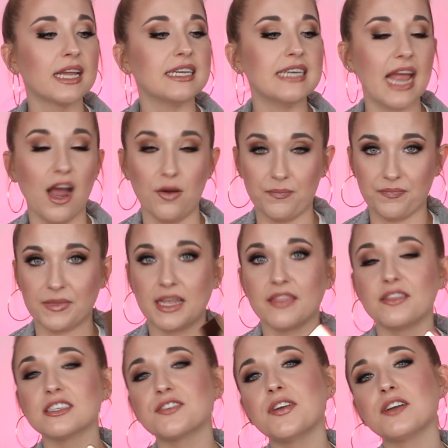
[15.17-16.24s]
Now,
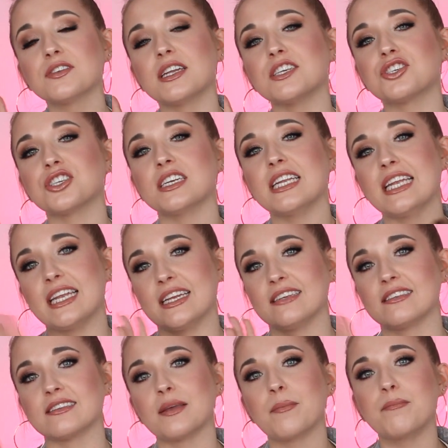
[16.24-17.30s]
this foundation
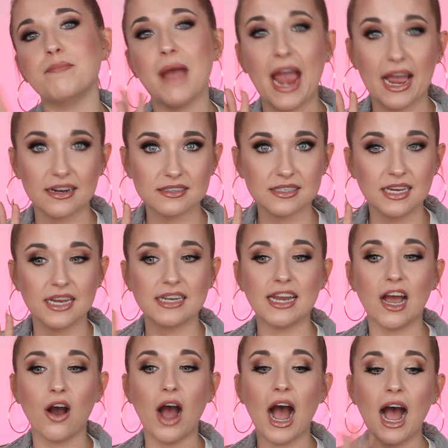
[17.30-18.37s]
is matte.
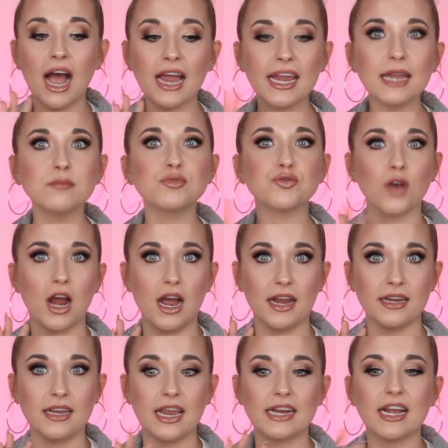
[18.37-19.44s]
Now I am
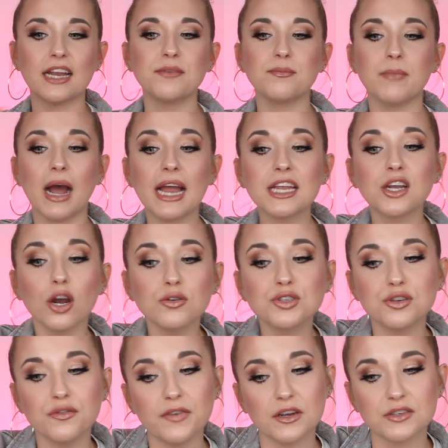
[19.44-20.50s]
dry and my
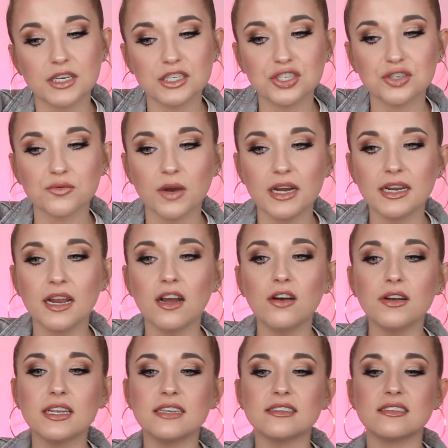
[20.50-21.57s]
go-to foundation right
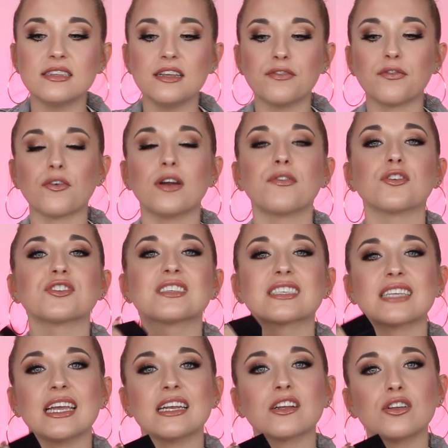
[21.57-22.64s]
now is the Forever
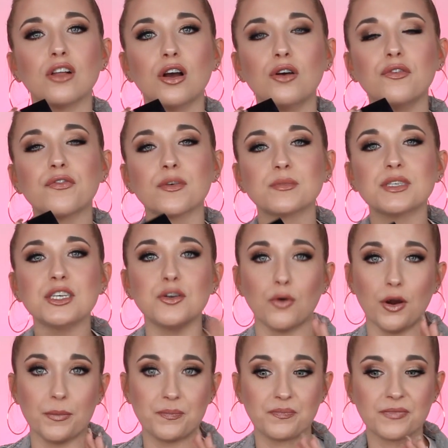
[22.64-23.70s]
Skin Glow from Dior.